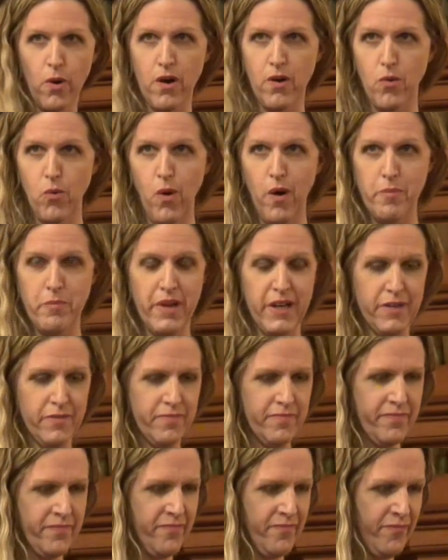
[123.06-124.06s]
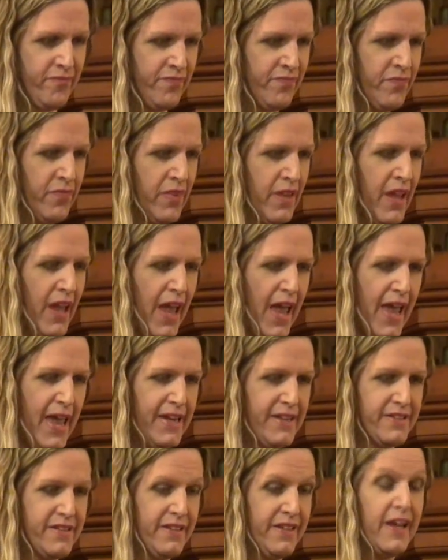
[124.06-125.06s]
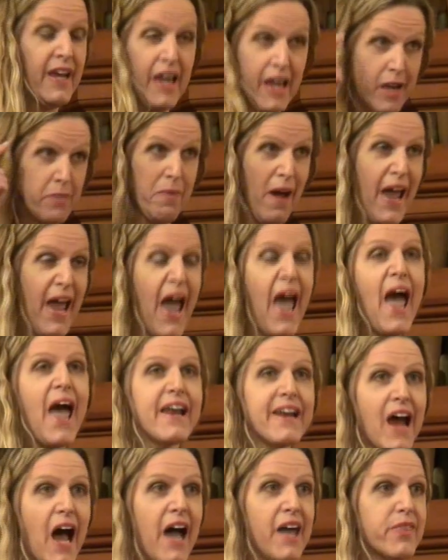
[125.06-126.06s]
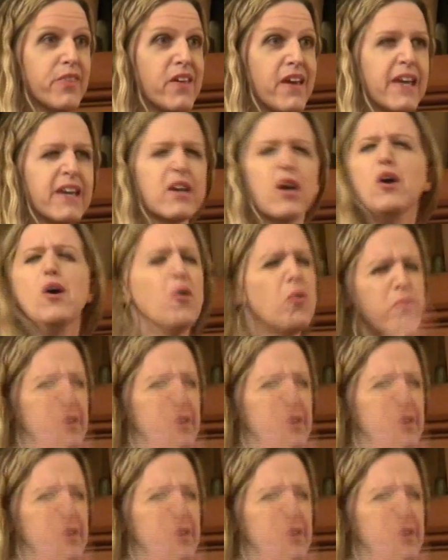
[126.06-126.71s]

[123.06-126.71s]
were a woman? And in my head, I think,